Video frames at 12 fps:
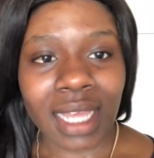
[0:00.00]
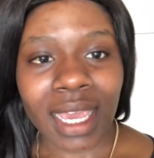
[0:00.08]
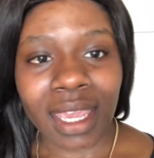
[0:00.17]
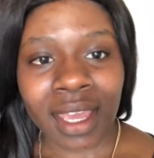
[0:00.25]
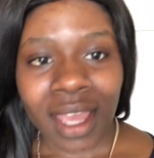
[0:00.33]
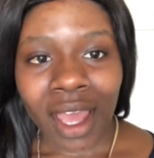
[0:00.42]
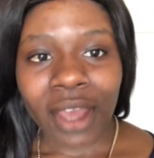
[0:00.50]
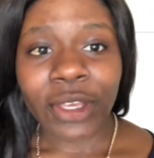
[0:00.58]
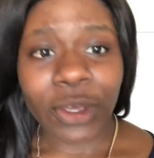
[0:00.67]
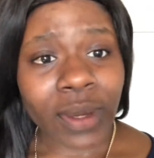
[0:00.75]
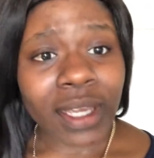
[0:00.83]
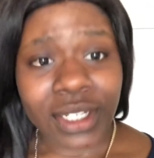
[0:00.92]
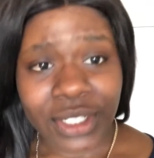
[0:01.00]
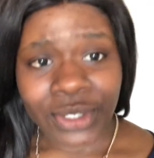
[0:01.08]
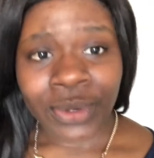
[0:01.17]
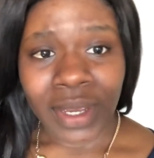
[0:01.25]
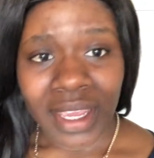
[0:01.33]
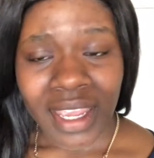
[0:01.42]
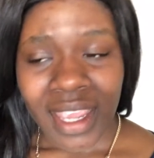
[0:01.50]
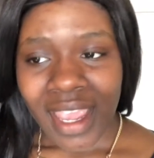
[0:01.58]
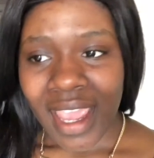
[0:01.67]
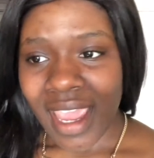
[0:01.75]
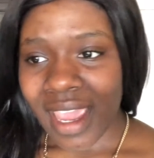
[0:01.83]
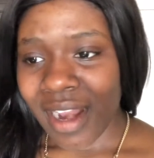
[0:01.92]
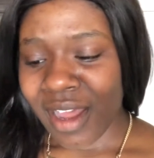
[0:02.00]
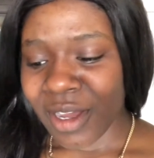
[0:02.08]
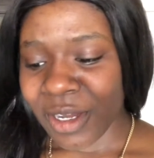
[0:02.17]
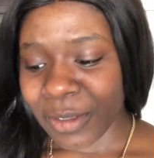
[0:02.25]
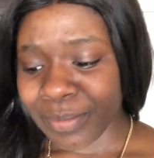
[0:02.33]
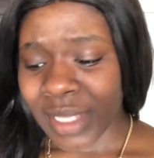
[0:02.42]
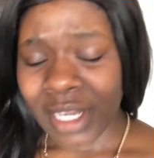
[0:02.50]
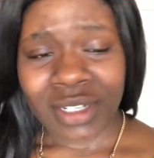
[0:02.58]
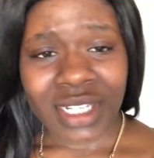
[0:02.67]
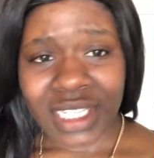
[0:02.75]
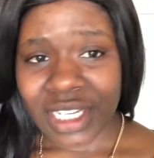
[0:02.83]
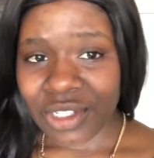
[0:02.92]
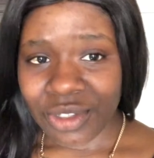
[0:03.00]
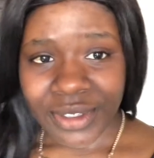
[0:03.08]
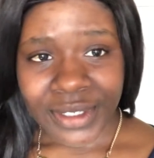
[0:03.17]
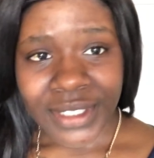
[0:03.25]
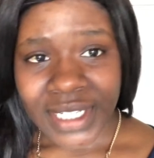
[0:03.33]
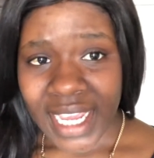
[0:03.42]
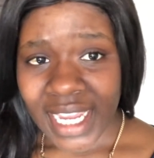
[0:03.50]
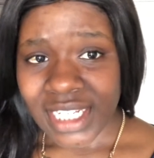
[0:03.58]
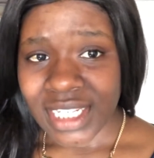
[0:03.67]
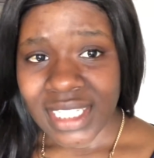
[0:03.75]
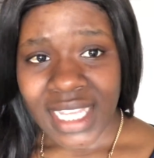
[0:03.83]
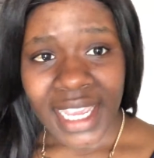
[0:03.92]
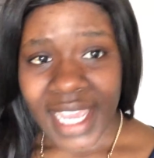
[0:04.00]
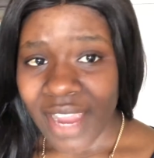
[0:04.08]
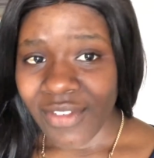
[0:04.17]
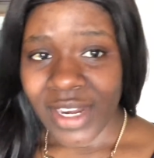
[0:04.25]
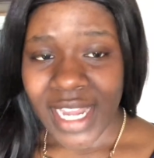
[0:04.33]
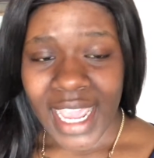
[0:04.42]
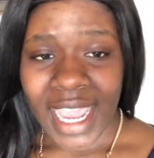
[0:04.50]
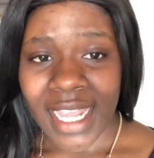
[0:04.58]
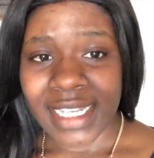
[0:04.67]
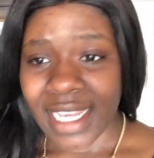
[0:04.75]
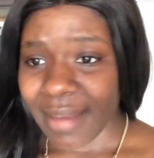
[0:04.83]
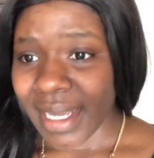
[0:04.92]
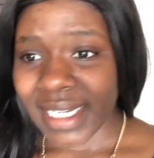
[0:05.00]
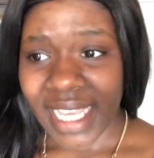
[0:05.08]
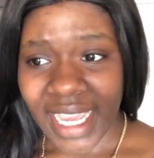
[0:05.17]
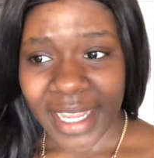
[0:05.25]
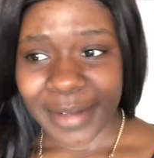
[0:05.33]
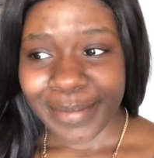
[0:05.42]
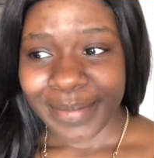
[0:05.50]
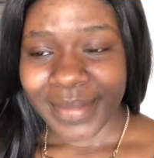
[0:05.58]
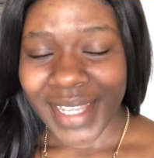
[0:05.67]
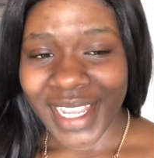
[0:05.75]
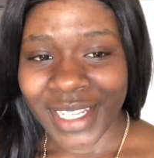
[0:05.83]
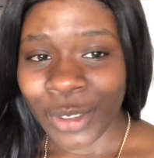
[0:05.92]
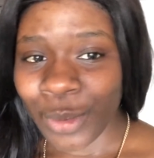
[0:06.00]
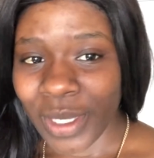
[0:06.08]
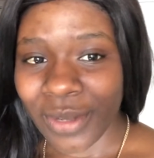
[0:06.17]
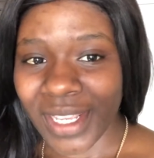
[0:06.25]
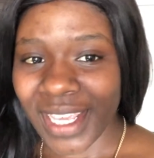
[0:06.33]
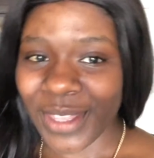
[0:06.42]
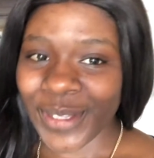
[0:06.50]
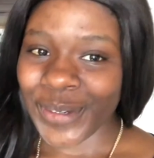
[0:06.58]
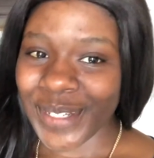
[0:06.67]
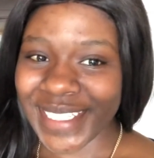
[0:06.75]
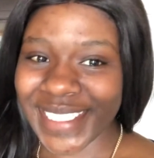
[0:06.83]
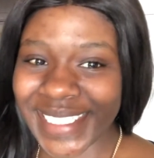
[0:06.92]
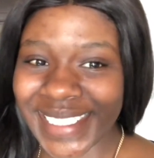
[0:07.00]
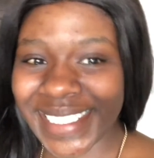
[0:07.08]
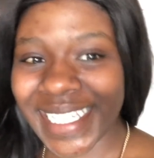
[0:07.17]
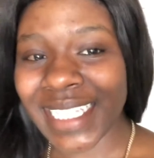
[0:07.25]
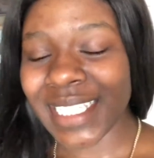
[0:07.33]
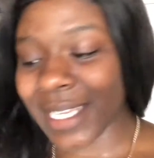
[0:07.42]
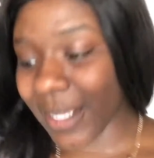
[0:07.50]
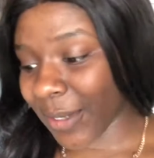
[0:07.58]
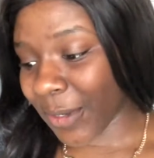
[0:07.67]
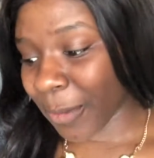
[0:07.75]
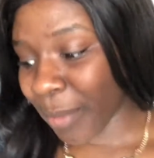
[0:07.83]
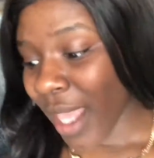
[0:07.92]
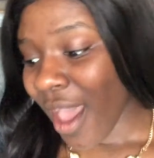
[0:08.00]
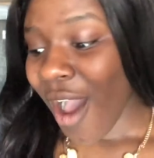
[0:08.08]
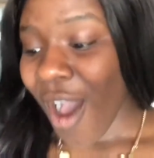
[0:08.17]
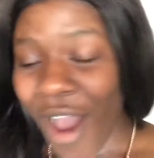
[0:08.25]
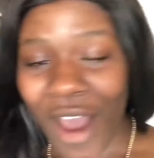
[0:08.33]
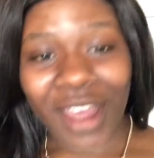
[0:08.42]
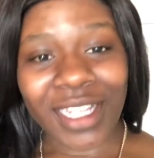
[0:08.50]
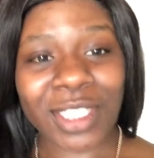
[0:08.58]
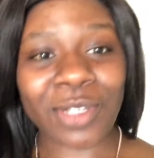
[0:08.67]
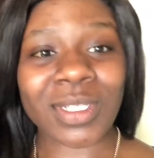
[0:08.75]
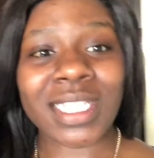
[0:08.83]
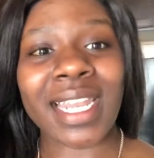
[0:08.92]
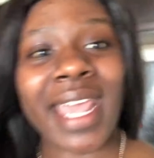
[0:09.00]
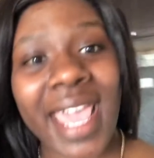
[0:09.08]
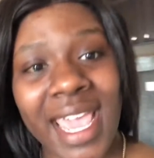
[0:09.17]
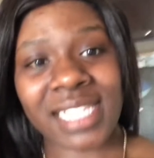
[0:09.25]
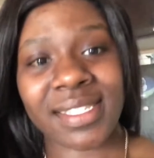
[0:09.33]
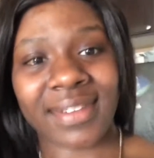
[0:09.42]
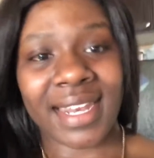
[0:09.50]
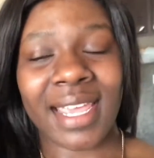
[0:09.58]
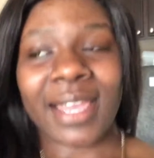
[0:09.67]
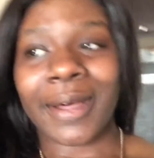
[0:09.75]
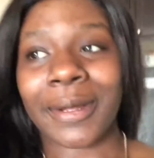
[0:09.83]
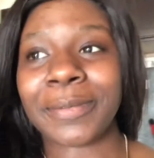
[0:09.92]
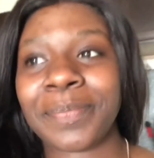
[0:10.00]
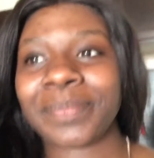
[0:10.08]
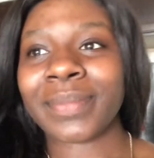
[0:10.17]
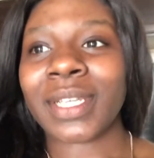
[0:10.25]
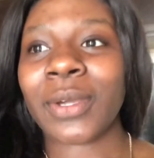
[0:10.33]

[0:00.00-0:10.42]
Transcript: Like, you can do it. And that'll just get you through your day. Just take every day, day by day, and you'll be able to get through it. So, on to today's video.